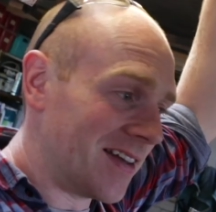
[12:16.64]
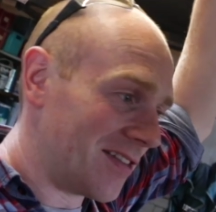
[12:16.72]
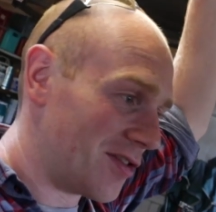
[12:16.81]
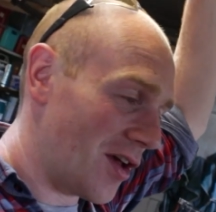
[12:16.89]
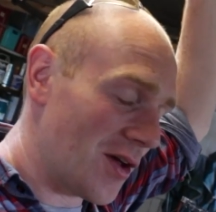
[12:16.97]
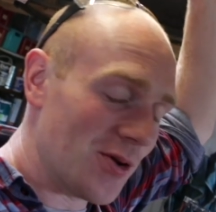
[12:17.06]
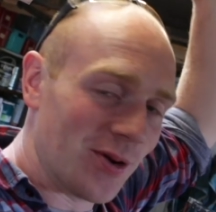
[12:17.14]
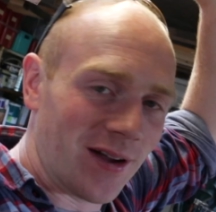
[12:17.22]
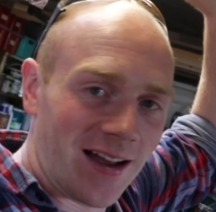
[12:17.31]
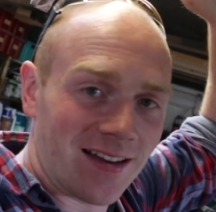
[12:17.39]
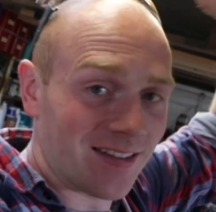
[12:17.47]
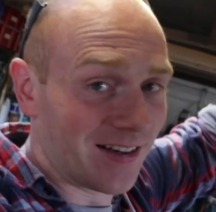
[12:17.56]
So
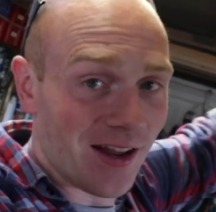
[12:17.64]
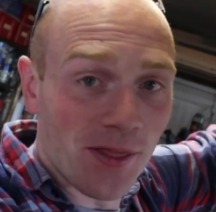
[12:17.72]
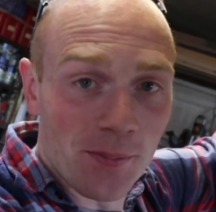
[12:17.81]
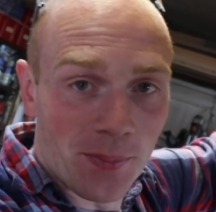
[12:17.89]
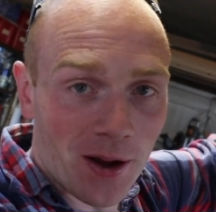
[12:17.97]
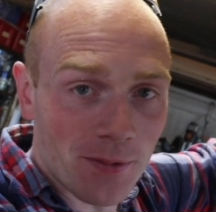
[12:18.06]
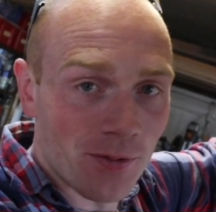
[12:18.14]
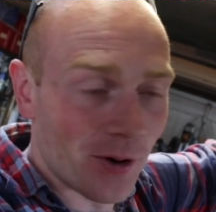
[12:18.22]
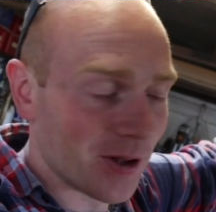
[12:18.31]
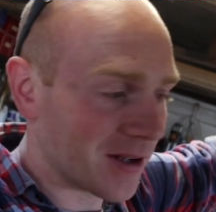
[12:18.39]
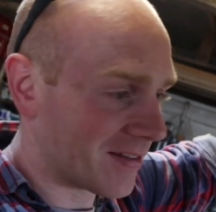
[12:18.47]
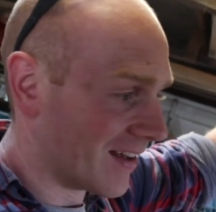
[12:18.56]
as another
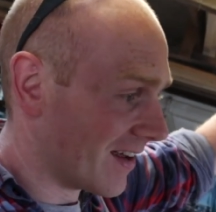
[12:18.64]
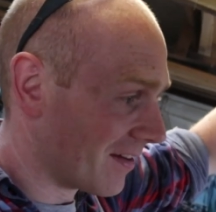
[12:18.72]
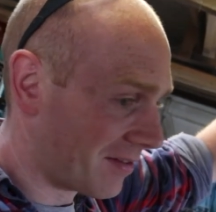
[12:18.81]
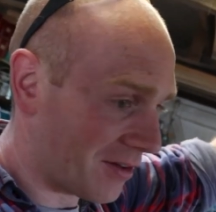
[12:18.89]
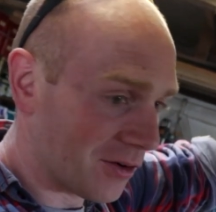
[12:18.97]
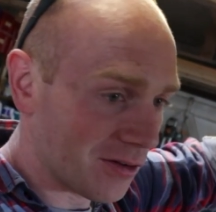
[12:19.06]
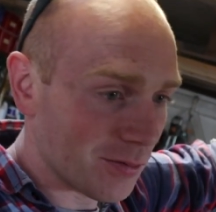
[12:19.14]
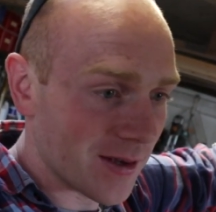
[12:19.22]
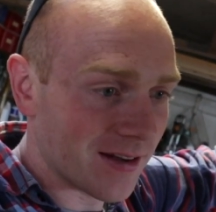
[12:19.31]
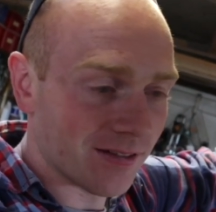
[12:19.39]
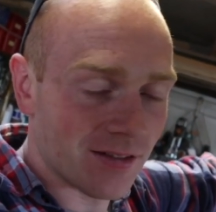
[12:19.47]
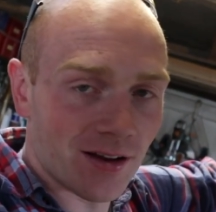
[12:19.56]
byproduct, as soon as we
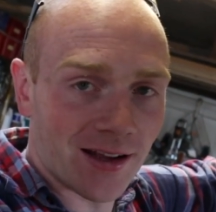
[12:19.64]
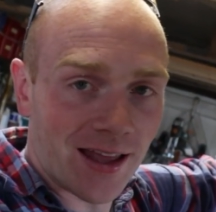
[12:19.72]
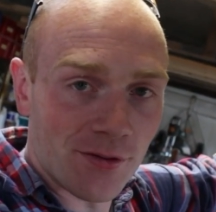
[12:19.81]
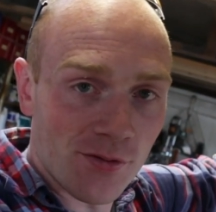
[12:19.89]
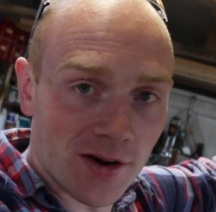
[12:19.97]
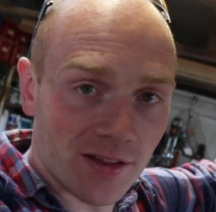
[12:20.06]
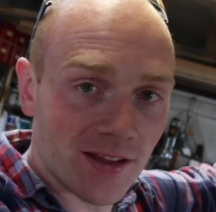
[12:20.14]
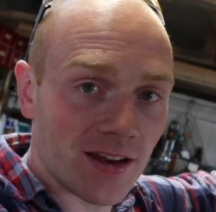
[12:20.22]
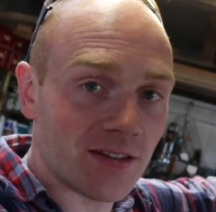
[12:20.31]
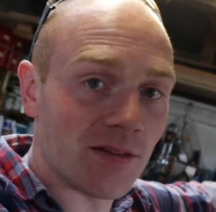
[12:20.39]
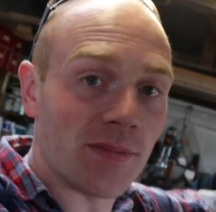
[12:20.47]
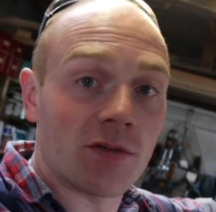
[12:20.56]
can start getting rid of
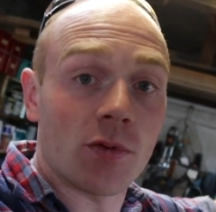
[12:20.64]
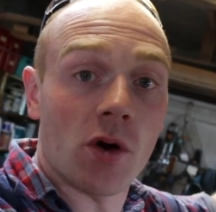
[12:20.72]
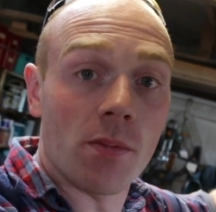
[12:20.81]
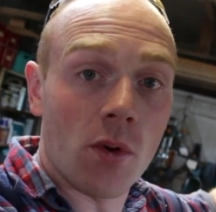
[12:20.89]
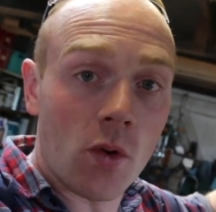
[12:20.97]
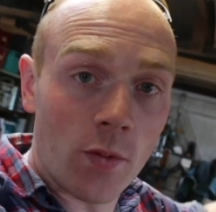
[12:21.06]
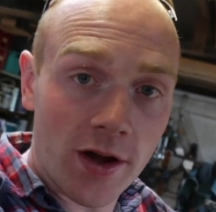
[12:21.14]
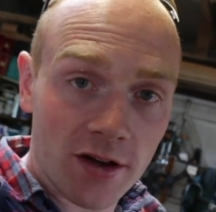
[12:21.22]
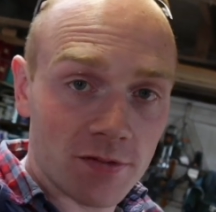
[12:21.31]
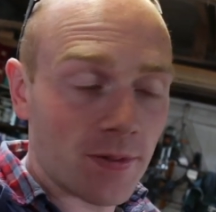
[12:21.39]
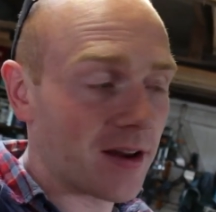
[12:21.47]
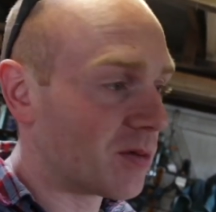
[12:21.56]
this, it means we've got more
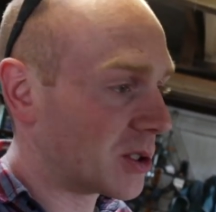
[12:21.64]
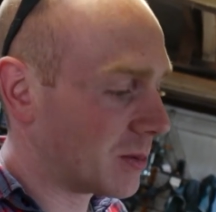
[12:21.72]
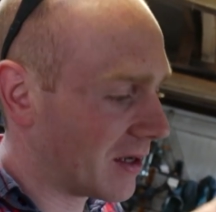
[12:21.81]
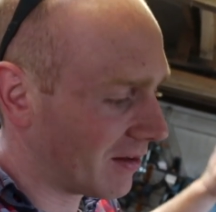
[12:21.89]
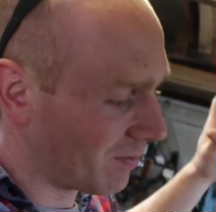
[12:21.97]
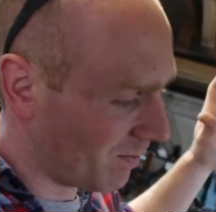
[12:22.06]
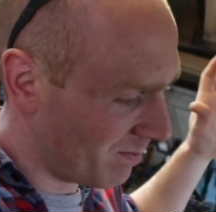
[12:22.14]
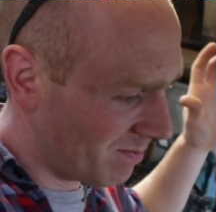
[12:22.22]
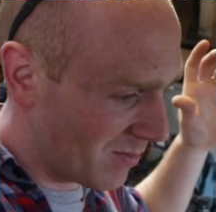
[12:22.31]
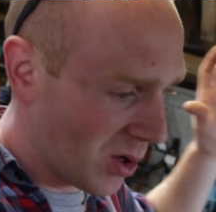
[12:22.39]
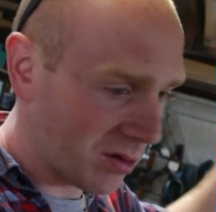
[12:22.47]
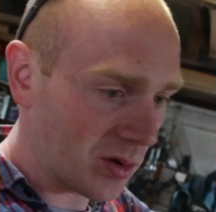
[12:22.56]
workspace, which means
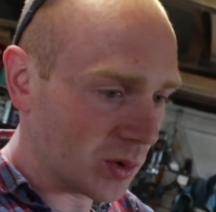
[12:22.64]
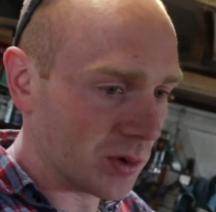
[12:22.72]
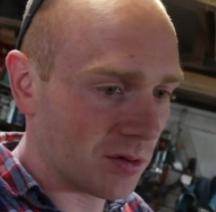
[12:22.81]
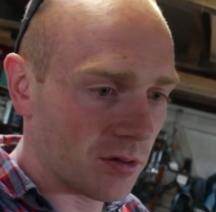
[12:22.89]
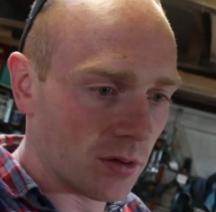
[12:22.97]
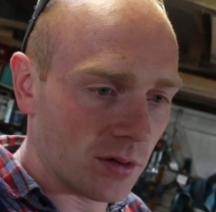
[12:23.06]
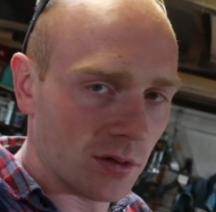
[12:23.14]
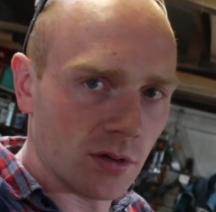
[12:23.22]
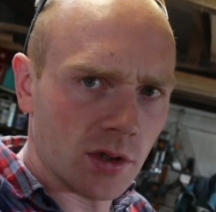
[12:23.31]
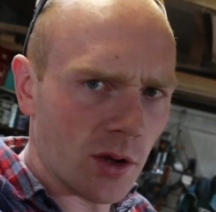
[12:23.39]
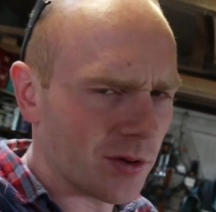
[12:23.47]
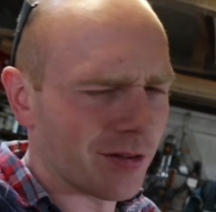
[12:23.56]
more tools.
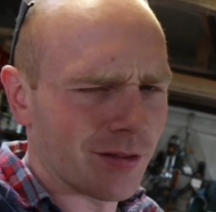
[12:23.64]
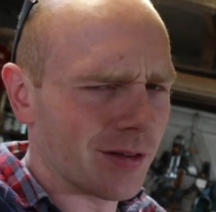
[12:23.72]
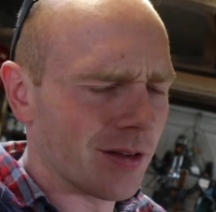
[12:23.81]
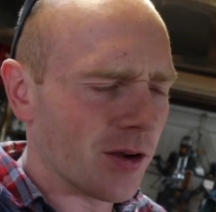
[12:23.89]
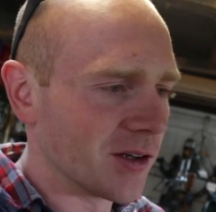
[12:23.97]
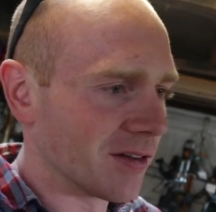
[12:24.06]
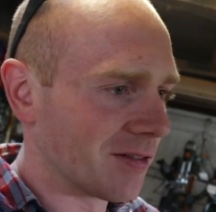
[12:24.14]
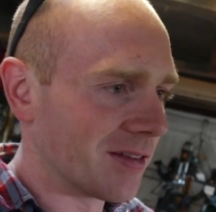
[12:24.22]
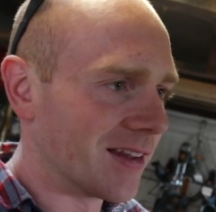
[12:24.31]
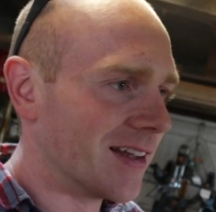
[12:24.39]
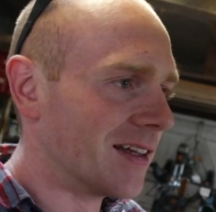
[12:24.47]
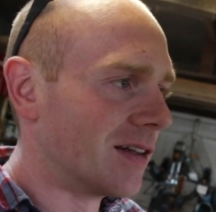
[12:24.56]
No, it
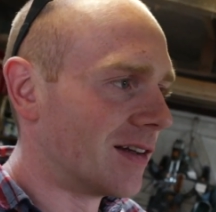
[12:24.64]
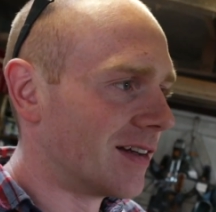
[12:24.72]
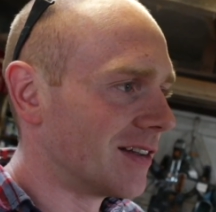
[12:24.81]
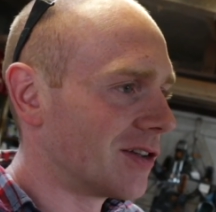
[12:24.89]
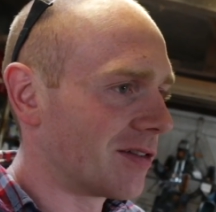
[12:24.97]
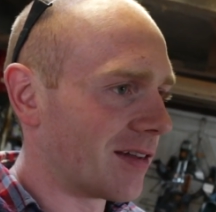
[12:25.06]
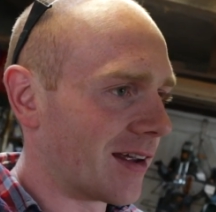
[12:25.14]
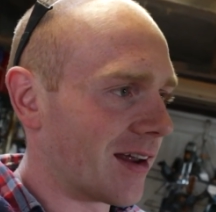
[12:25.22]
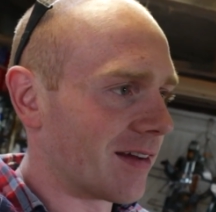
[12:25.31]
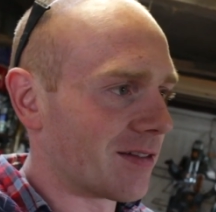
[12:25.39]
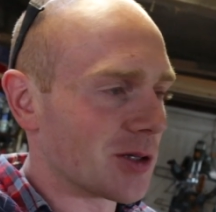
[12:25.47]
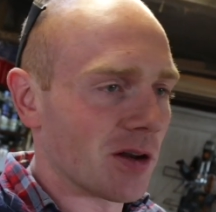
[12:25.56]
doesn't. Just in
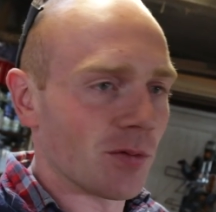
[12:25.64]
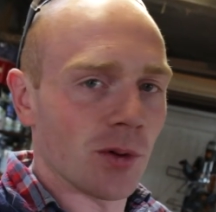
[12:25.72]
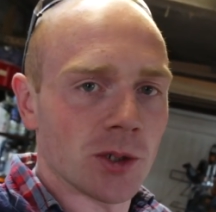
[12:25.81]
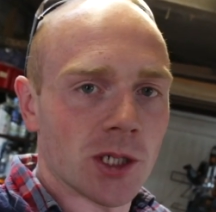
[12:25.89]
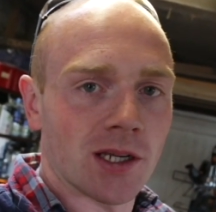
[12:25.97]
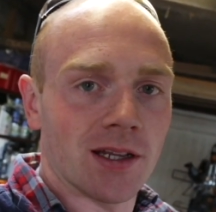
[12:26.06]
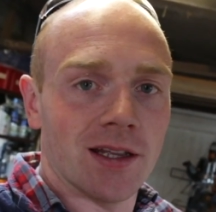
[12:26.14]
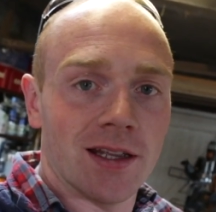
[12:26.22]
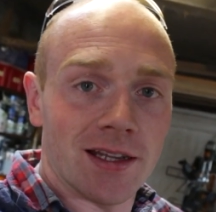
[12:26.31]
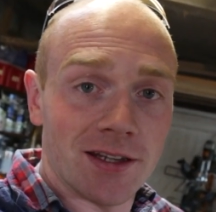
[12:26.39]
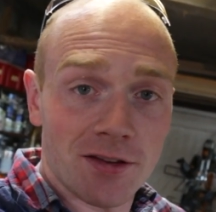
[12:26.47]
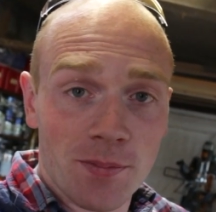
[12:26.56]
case Jay's watching.
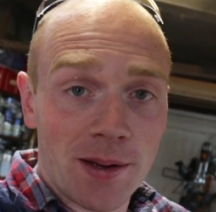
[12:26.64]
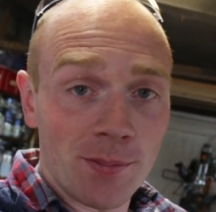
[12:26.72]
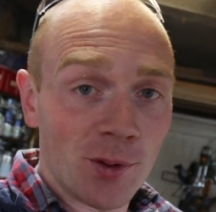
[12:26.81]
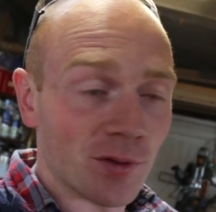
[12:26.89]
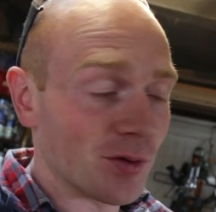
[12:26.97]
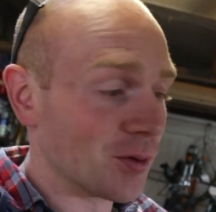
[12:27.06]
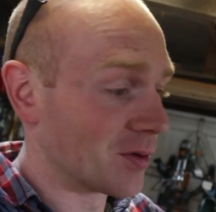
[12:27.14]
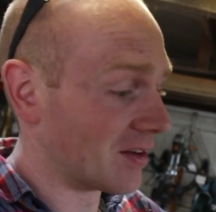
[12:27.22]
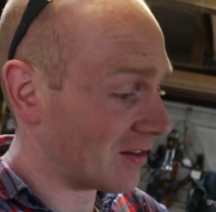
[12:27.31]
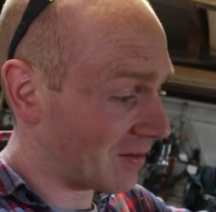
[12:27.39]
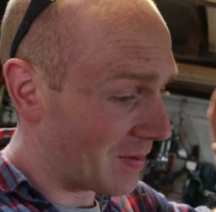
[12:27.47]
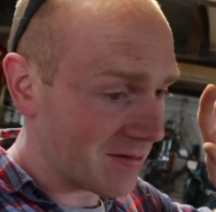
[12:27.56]
It doesn't mean more tools. It
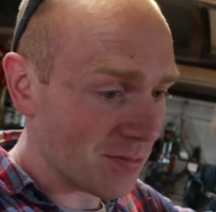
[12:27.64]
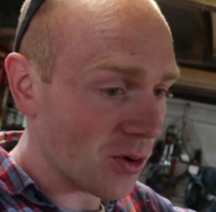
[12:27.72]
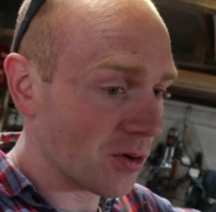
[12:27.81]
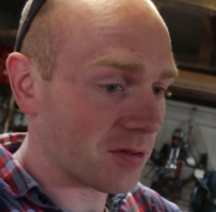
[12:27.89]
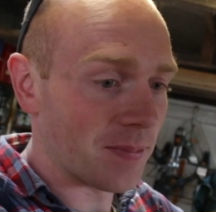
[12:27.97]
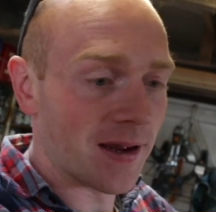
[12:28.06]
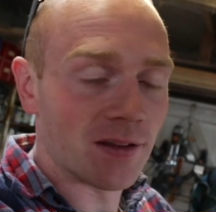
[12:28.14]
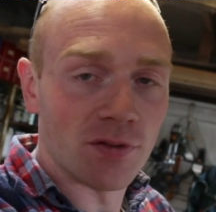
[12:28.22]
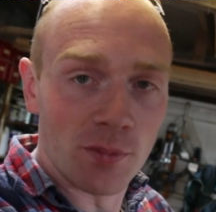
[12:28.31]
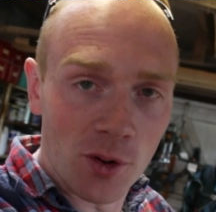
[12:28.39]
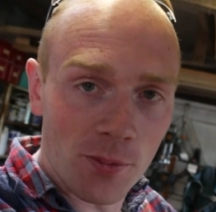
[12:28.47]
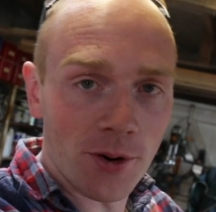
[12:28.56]
just means more space
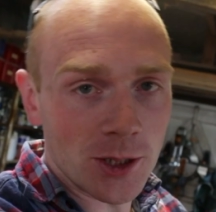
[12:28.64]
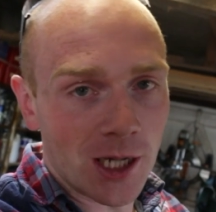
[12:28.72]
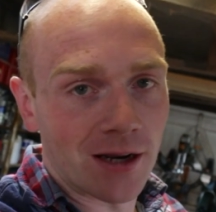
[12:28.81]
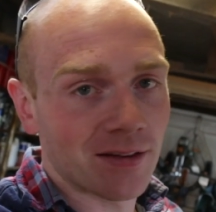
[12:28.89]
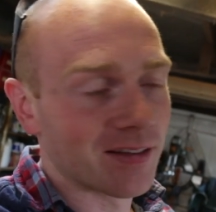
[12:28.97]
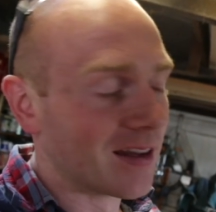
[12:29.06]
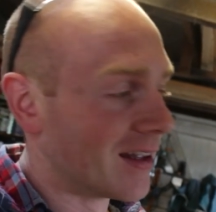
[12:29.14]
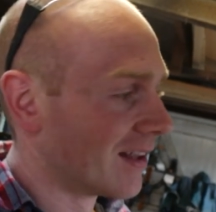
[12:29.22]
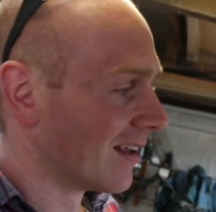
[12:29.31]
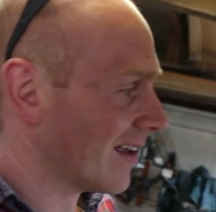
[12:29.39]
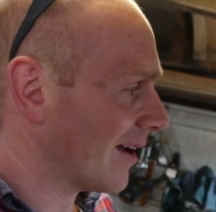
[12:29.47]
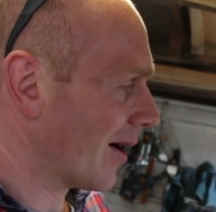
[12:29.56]
for more projects
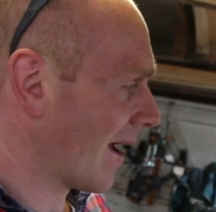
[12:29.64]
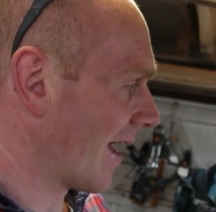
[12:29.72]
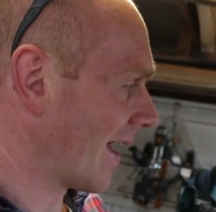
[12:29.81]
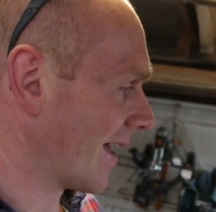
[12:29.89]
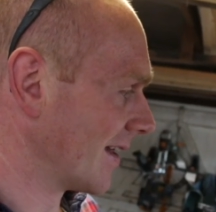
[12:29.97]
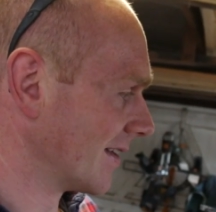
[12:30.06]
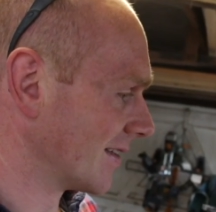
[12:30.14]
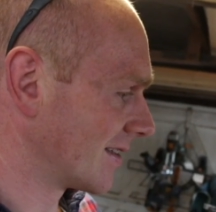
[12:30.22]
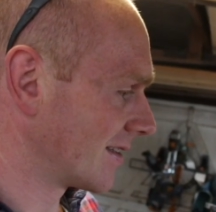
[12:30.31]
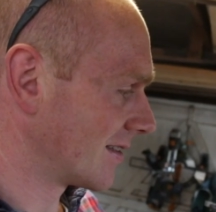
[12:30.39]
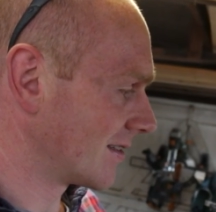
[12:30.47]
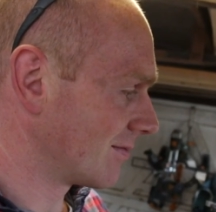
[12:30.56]

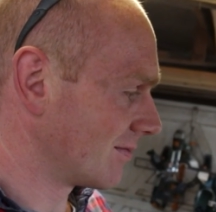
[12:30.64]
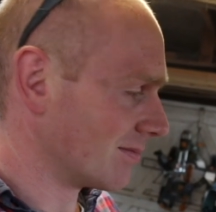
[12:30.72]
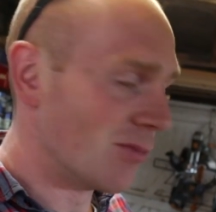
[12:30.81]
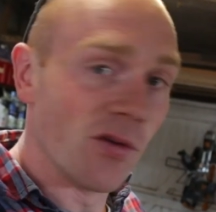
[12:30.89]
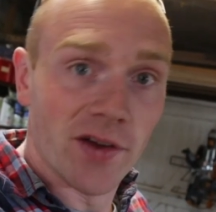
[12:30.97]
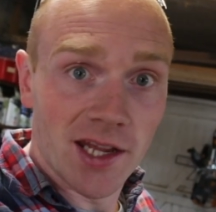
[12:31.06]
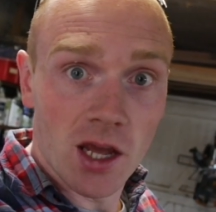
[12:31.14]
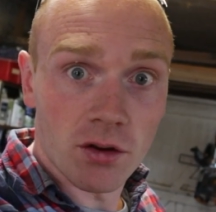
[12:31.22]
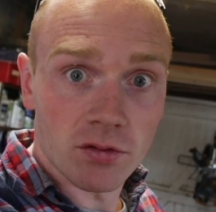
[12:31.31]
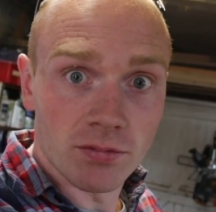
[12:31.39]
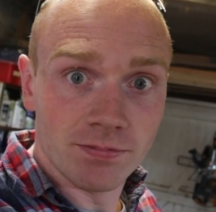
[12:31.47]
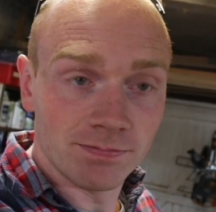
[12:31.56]
and more
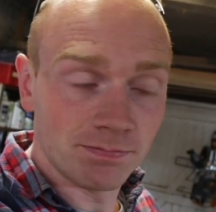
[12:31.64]
videos.